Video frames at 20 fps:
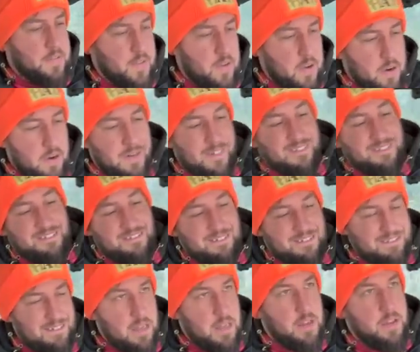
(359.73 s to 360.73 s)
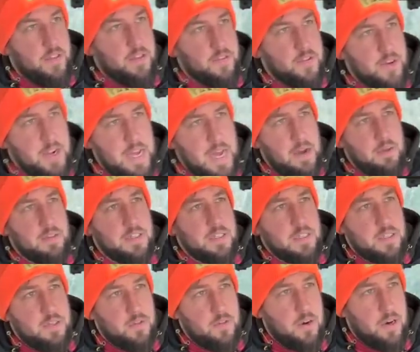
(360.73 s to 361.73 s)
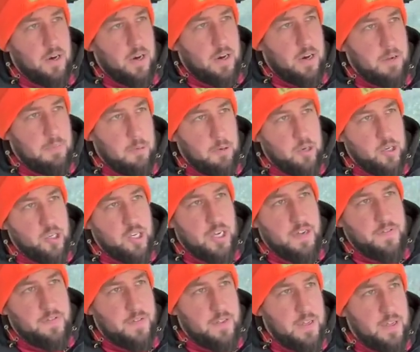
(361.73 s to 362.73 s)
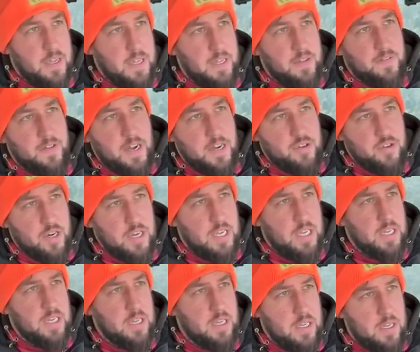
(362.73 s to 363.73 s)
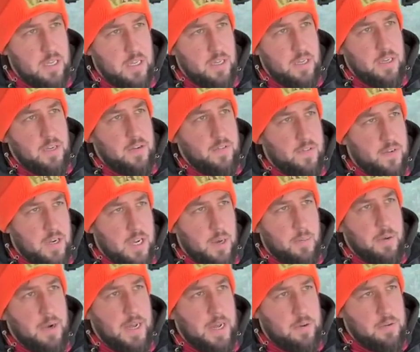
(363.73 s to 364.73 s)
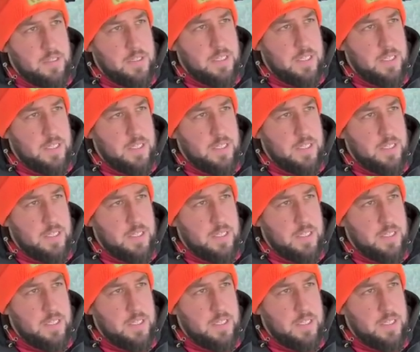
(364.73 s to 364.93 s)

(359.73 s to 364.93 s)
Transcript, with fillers: got three hours until I'm on a shift in the factory for a couple of hours.